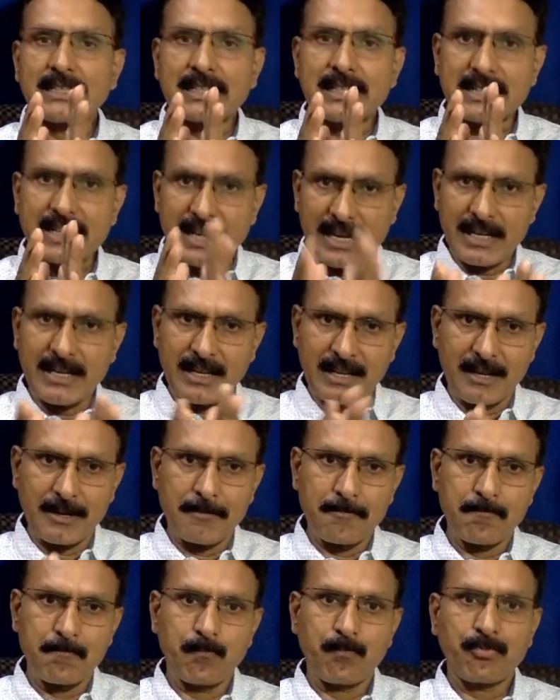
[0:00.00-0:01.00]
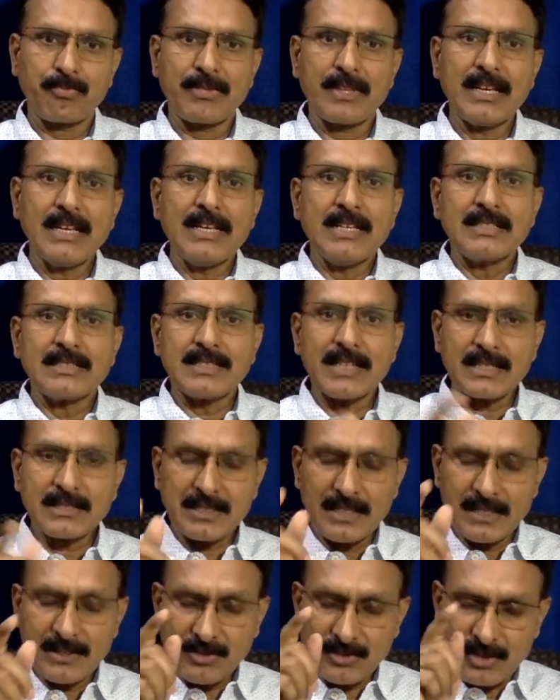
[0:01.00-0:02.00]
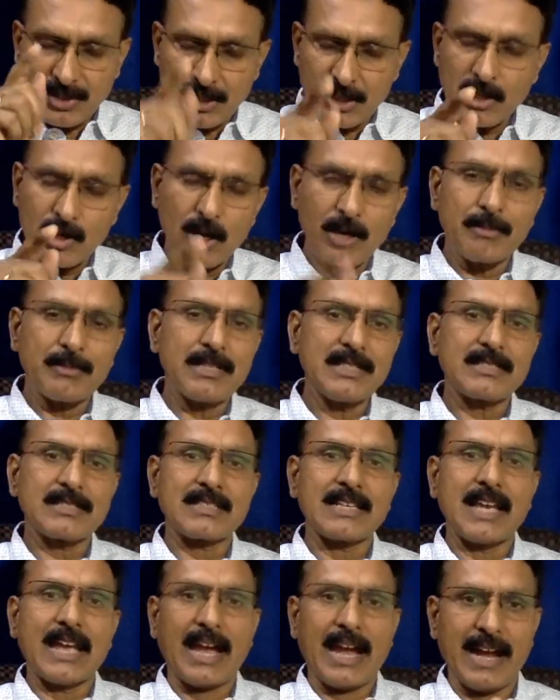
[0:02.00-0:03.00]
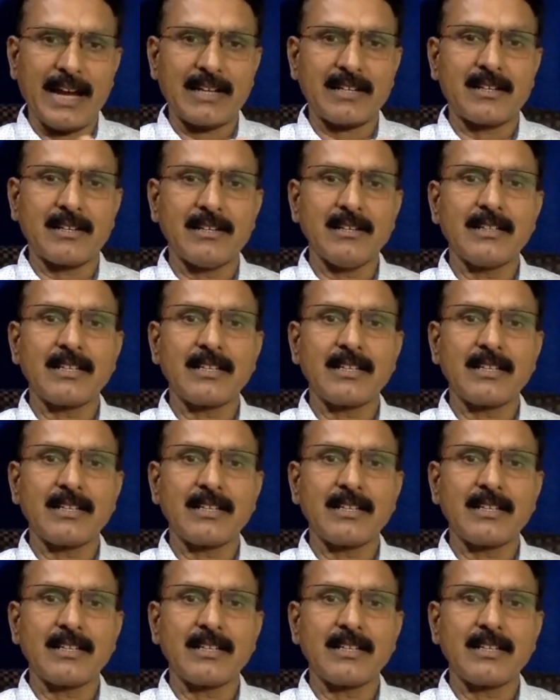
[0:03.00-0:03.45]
trading. Section 3 of this Act